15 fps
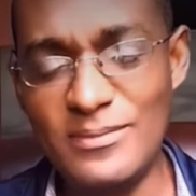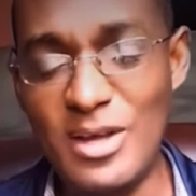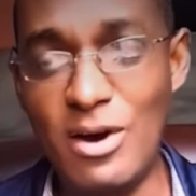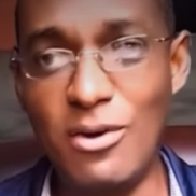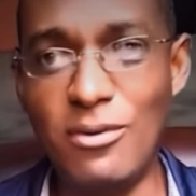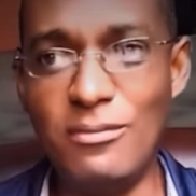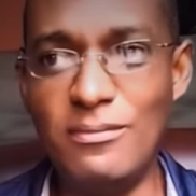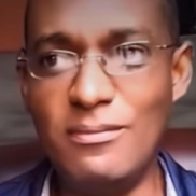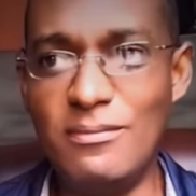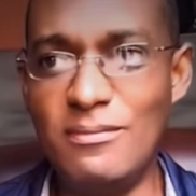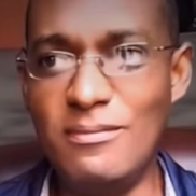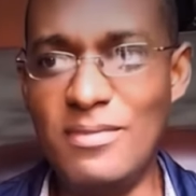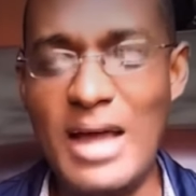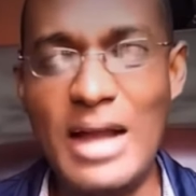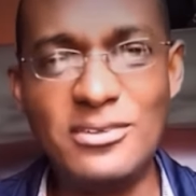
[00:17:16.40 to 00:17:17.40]
Now,
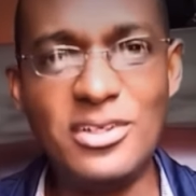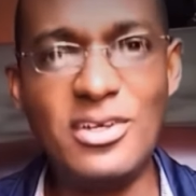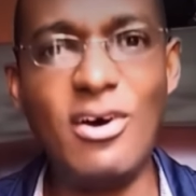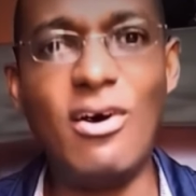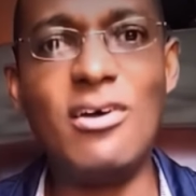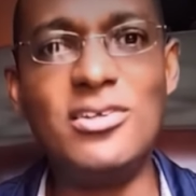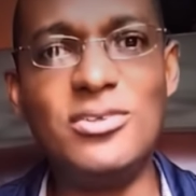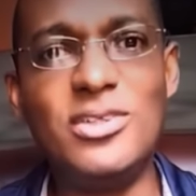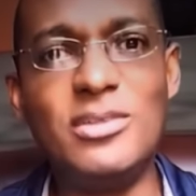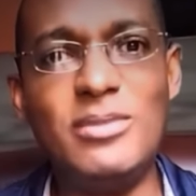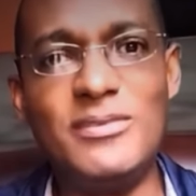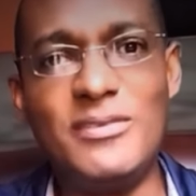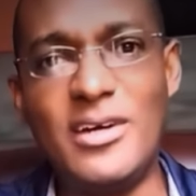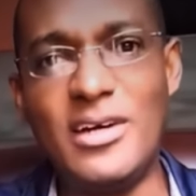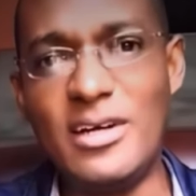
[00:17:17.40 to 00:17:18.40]
that could cause you to
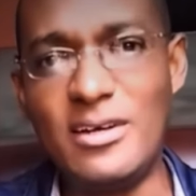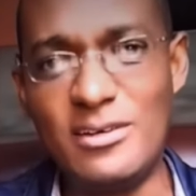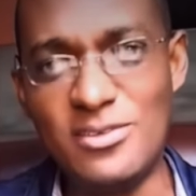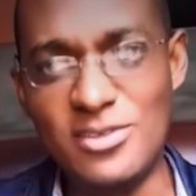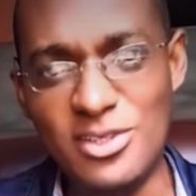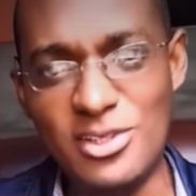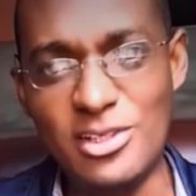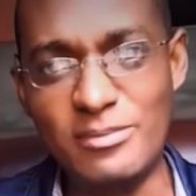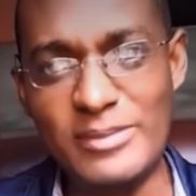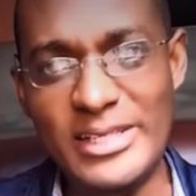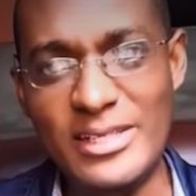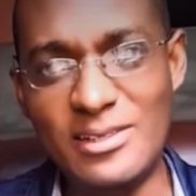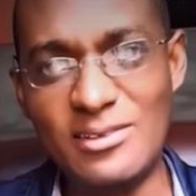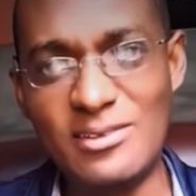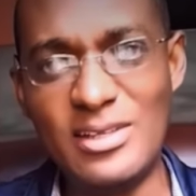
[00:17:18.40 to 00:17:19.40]
be very concerned,
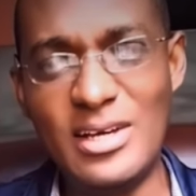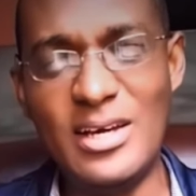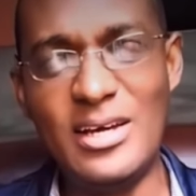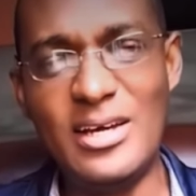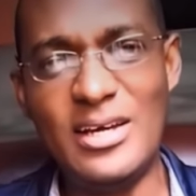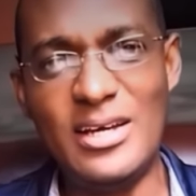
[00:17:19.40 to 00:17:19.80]
because